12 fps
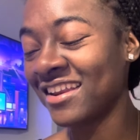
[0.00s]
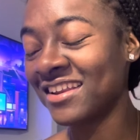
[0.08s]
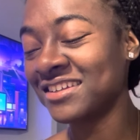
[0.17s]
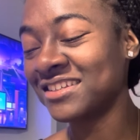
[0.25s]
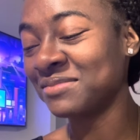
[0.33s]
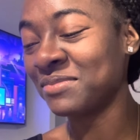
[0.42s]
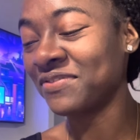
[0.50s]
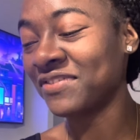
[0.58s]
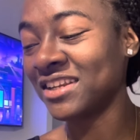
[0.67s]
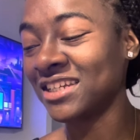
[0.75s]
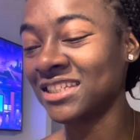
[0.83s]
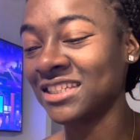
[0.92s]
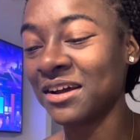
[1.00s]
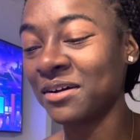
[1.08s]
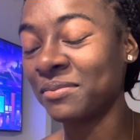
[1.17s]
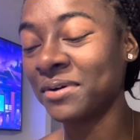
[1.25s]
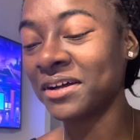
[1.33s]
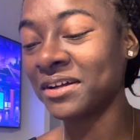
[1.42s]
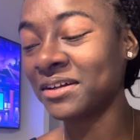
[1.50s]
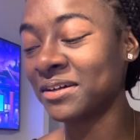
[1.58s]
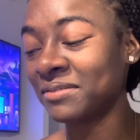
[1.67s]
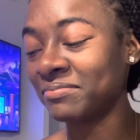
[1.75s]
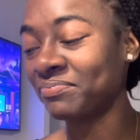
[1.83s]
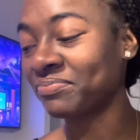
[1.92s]
this used to be funny as hell. But
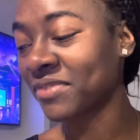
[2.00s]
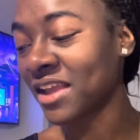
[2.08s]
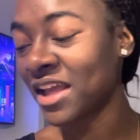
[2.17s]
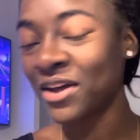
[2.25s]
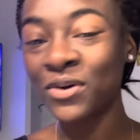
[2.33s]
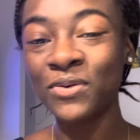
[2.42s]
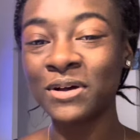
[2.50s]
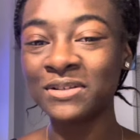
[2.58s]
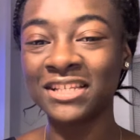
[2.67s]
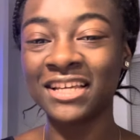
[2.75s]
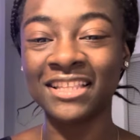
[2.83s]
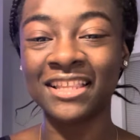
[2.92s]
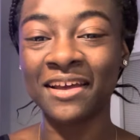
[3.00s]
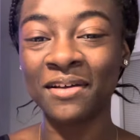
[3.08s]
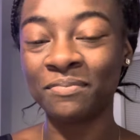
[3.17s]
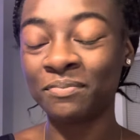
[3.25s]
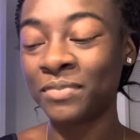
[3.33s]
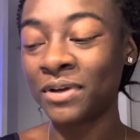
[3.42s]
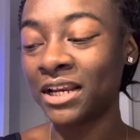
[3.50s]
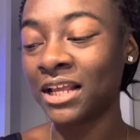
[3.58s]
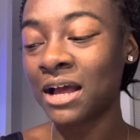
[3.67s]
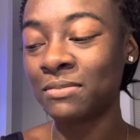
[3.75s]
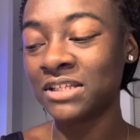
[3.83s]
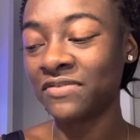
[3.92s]
um, who else did that? Put in the
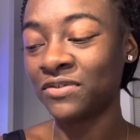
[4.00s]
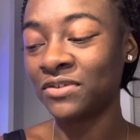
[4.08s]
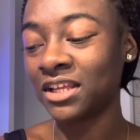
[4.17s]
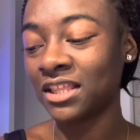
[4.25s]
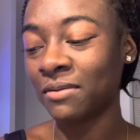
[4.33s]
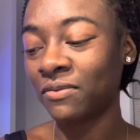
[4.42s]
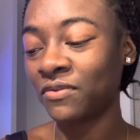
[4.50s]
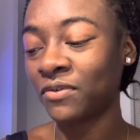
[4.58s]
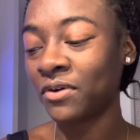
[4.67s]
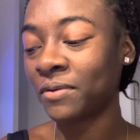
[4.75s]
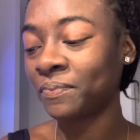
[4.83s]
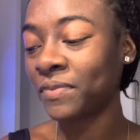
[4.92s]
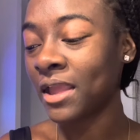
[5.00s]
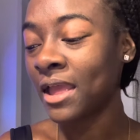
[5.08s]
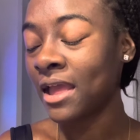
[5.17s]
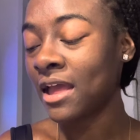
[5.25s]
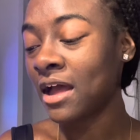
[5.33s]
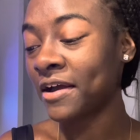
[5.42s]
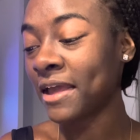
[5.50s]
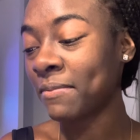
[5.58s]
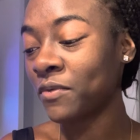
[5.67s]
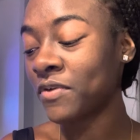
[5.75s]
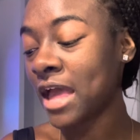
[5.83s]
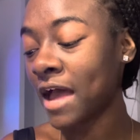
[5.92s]
comments if you did that before. Okay,
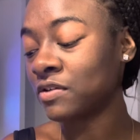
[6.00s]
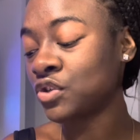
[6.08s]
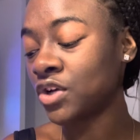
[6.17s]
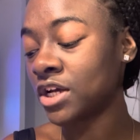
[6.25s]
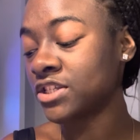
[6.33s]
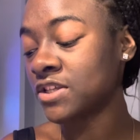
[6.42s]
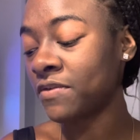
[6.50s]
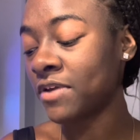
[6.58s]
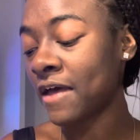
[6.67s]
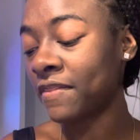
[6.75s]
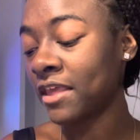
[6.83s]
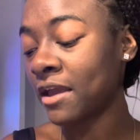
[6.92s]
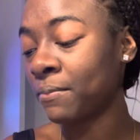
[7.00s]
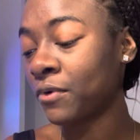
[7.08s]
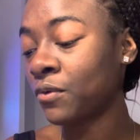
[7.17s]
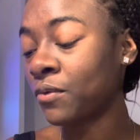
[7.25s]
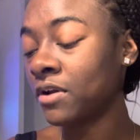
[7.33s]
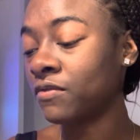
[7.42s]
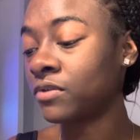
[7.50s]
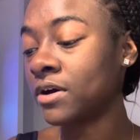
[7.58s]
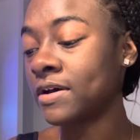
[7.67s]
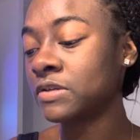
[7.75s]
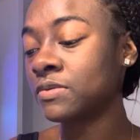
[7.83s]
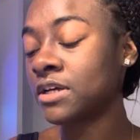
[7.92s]
but we have trust. So we have the Emperor, Queen of
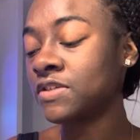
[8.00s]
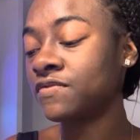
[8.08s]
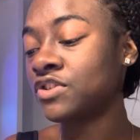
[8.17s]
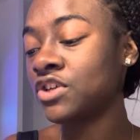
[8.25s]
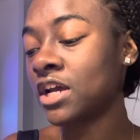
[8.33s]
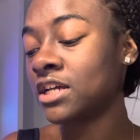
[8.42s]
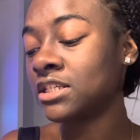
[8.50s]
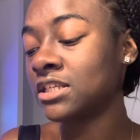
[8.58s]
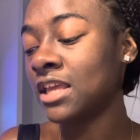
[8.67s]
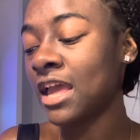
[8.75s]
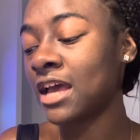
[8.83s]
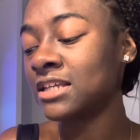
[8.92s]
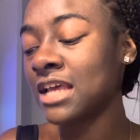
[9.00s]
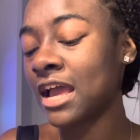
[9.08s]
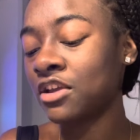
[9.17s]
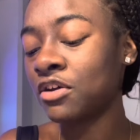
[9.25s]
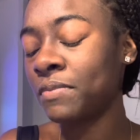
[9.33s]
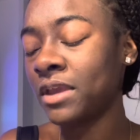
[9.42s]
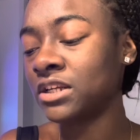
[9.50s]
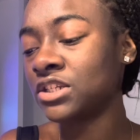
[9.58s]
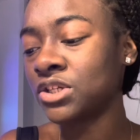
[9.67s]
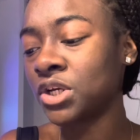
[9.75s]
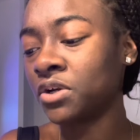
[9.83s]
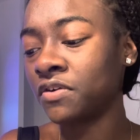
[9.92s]
Wands with us for trust. Yeah, it's like you're being
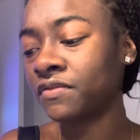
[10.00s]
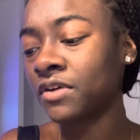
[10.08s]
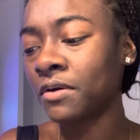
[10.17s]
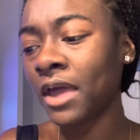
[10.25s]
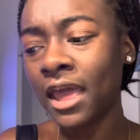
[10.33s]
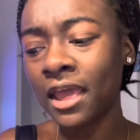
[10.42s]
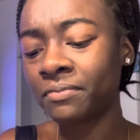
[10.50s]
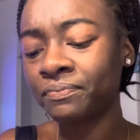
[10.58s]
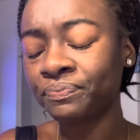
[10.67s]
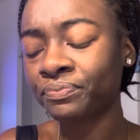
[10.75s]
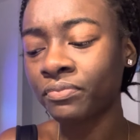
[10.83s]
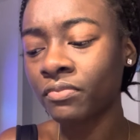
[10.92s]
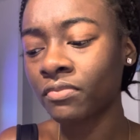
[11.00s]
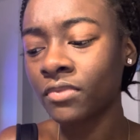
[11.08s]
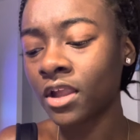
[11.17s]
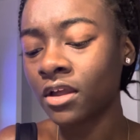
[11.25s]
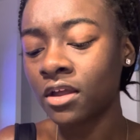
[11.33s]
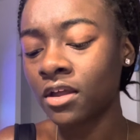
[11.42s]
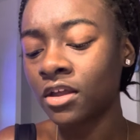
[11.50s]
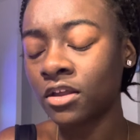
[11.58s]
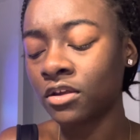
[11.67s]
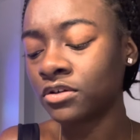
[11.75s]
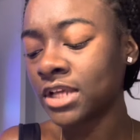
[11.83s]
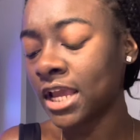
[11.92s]
assertive. Okay,
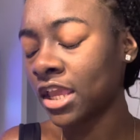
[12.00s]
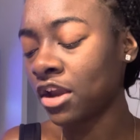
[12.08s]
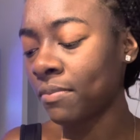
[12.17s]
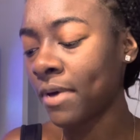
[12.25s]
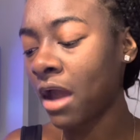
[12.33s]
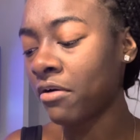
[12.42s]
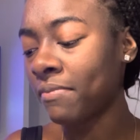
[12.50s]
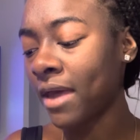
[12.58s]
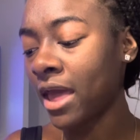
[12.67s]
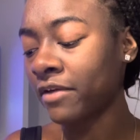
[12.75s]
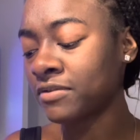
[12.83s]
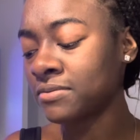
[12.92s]
you're taking your power back from